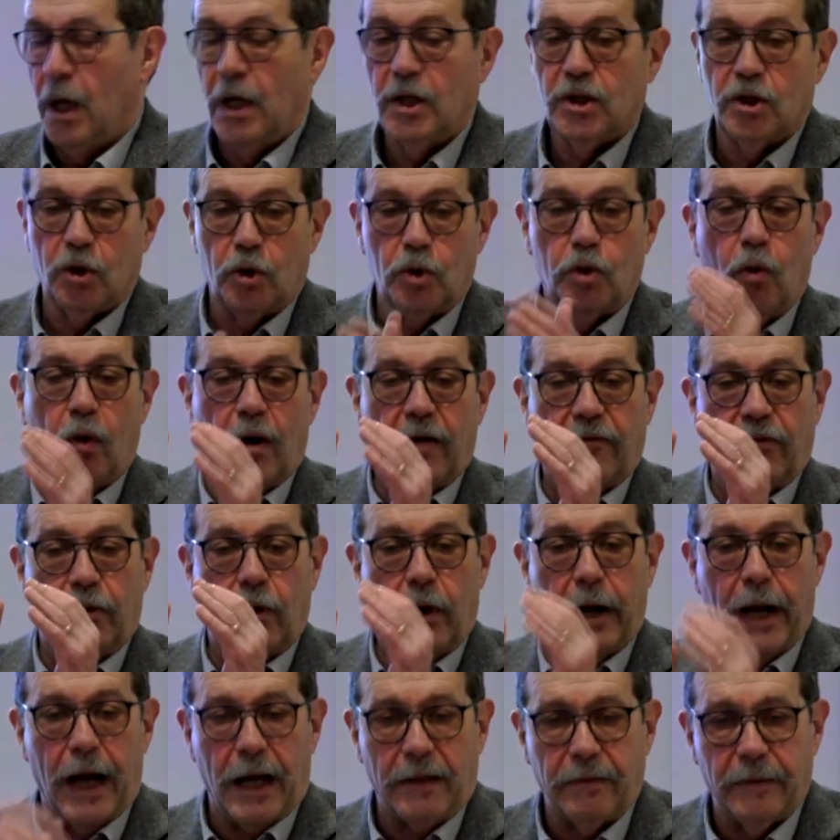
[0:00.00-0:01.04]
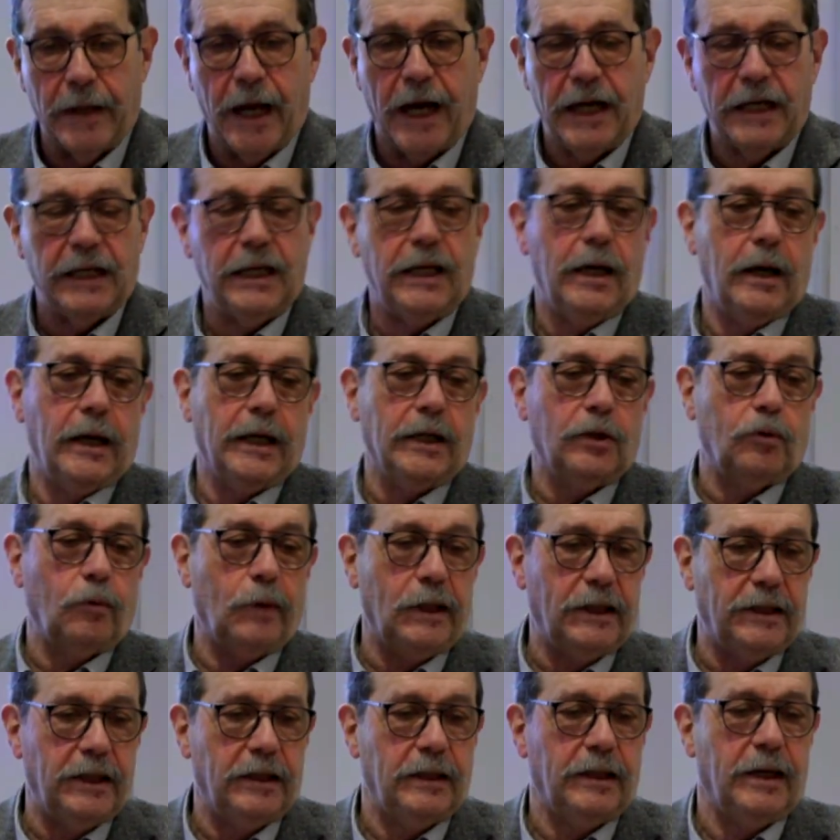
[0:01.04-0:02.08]
So you have the lambda here, it
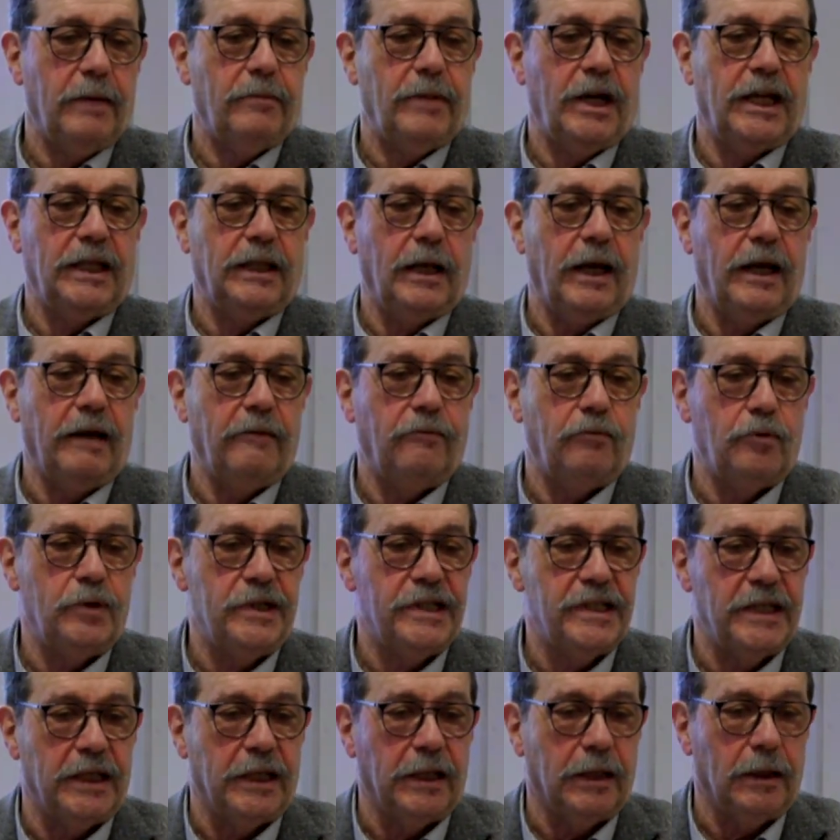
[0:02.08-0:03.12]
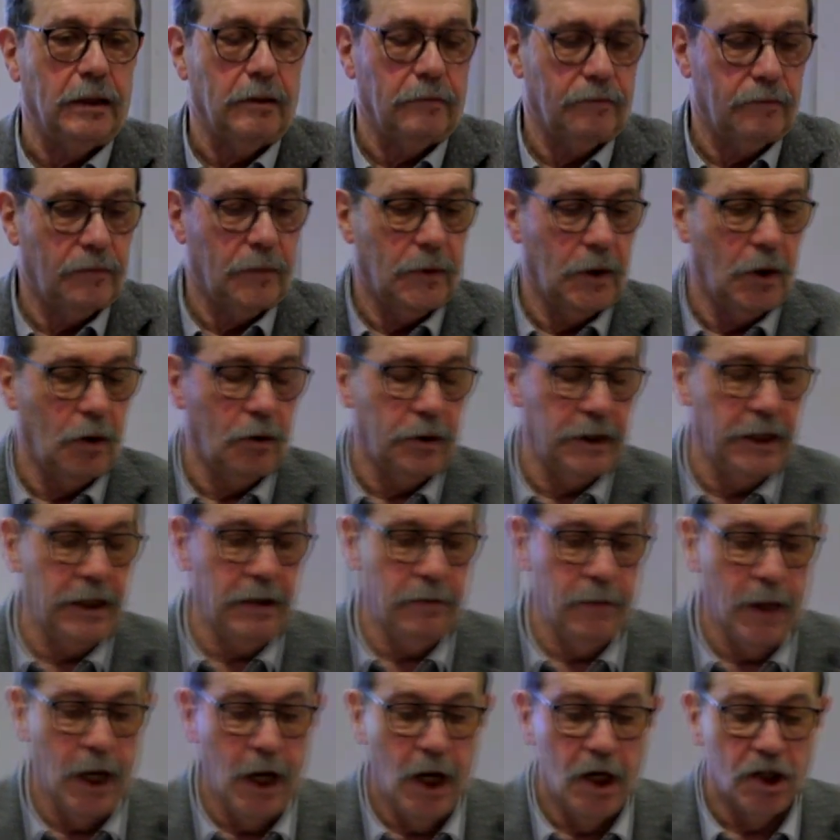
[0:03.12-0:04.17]
will determine everything.
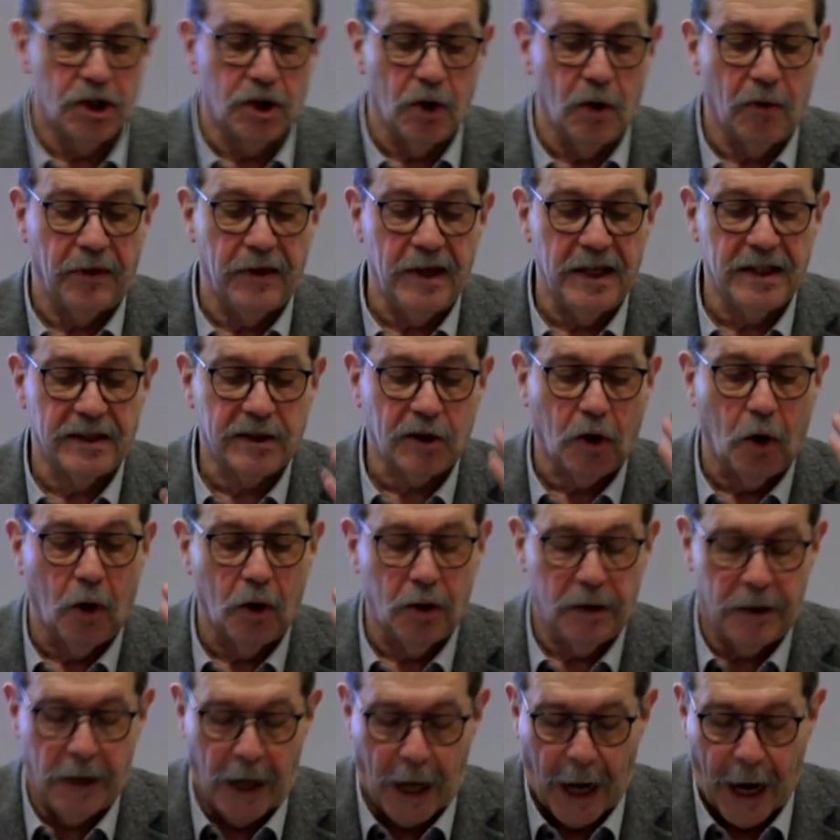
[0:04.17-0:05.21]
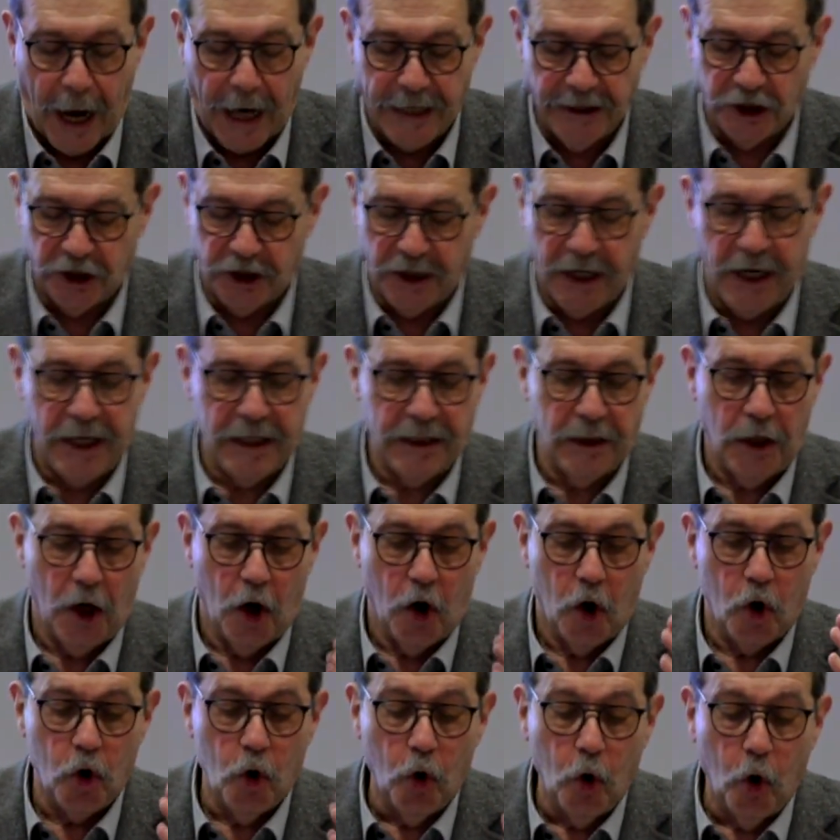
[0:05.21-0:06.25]
Okay? So this is called Einstein
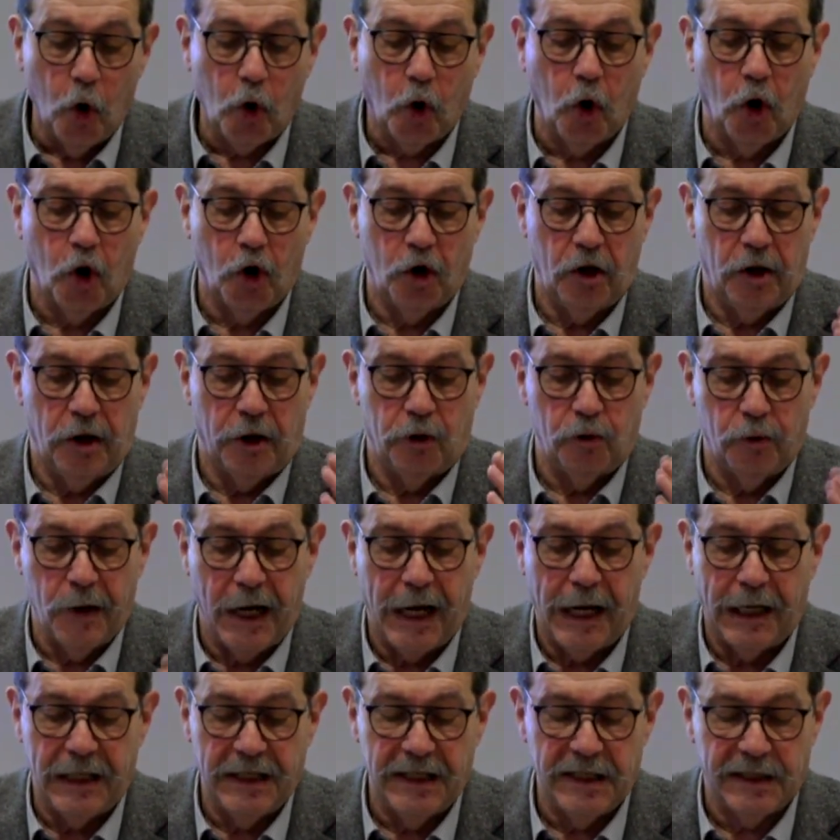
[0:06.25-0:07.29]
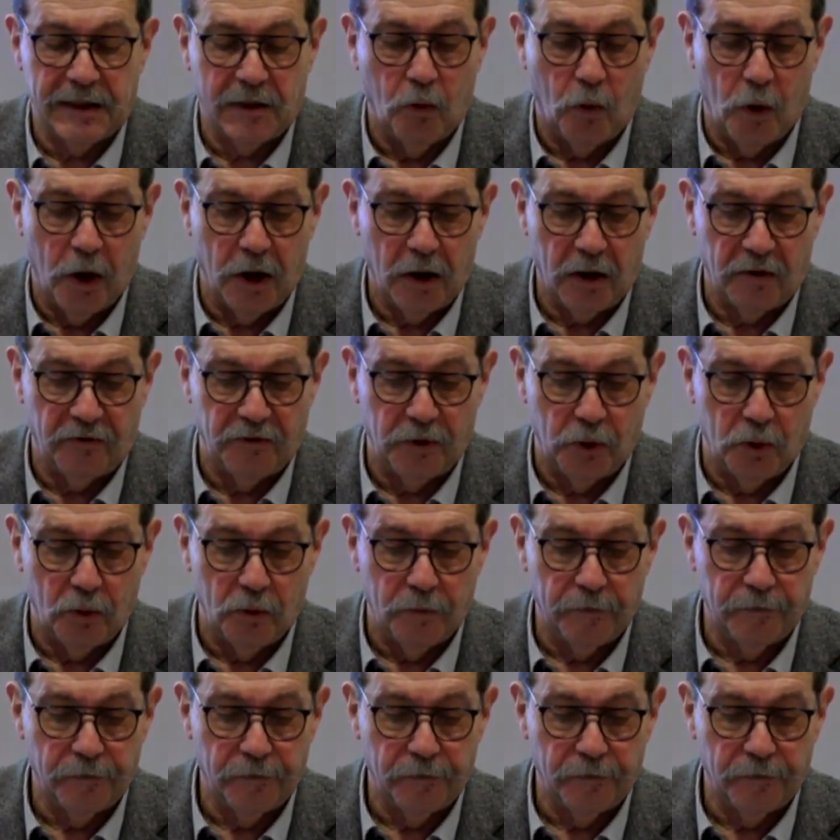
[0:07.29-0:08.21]
local realist worldview.